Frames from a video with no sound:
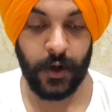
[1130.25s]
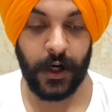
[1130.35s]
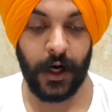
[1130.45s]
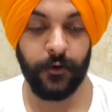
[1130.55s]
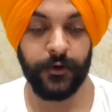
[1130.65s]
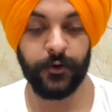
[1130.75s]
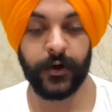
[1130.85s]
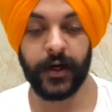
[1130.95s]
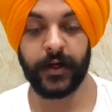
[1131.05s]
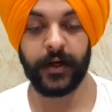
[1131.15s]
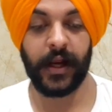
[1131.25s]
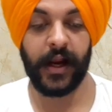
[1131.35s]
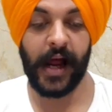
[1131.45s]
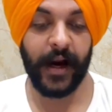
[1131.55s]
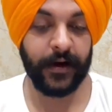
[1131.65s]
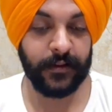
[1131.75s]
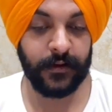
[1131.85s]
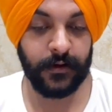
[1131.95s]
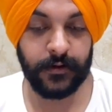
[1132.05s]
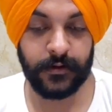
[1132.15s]
how you can add
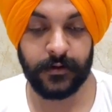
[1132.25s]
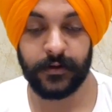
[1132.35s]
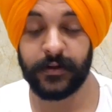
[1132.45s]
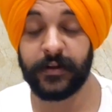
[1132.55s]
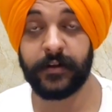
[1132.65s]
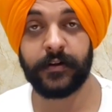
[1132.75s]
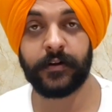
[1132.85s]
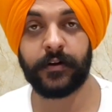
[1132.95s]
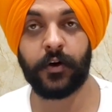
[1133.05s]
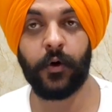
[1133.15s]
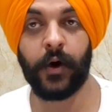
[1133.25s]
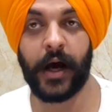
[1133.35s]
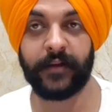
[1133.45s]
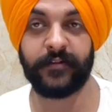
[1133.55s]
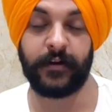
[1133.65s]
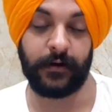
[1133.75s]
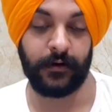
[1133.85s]
the cohesion?